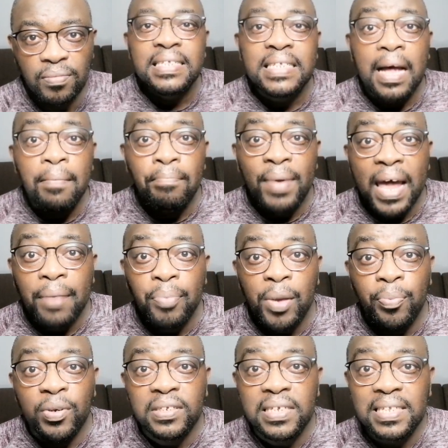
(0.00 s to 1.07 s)
Some black
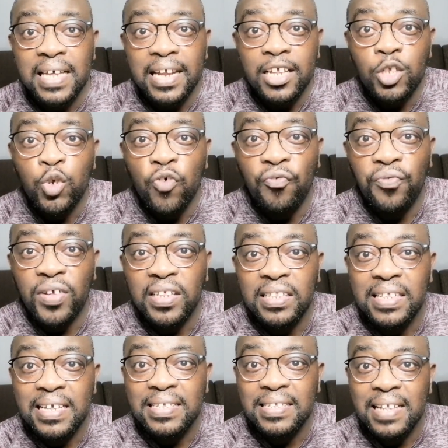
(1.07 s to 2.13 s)
people decided to
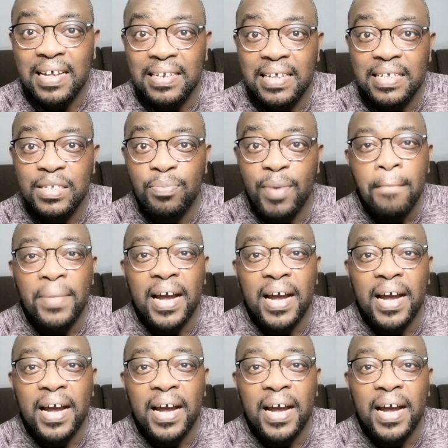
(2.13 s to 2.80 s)
further their studies